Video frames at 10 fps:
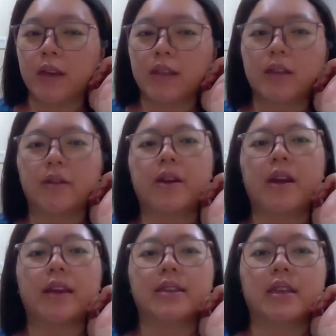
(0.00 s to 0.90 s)

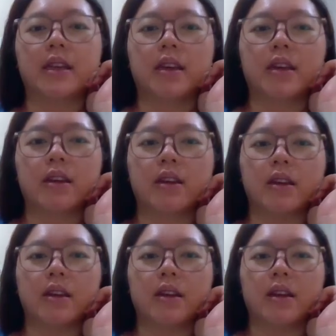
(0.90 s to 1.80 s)
History, I see.
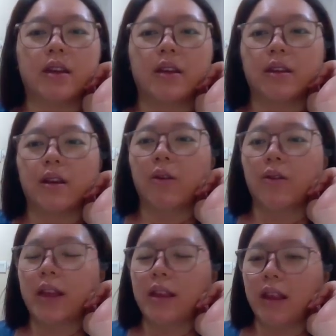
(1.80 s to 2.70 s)

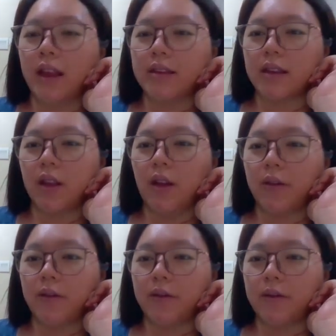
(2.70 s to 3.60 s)
Oh, then that's a
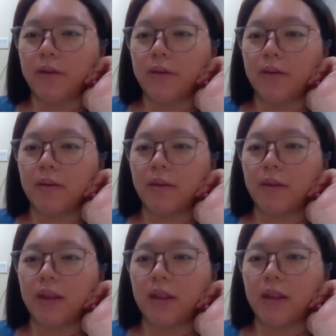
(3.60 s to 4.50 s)
lot of
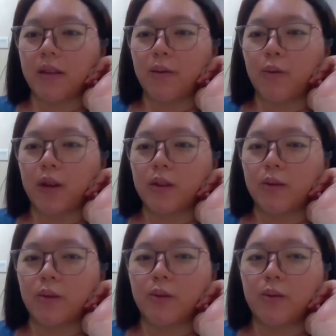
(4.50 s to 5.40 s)
work
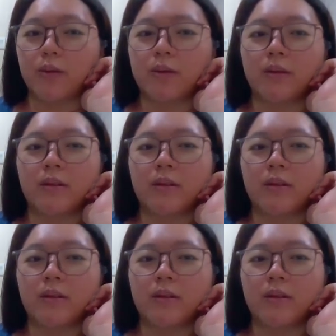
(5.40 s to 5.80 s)
to do.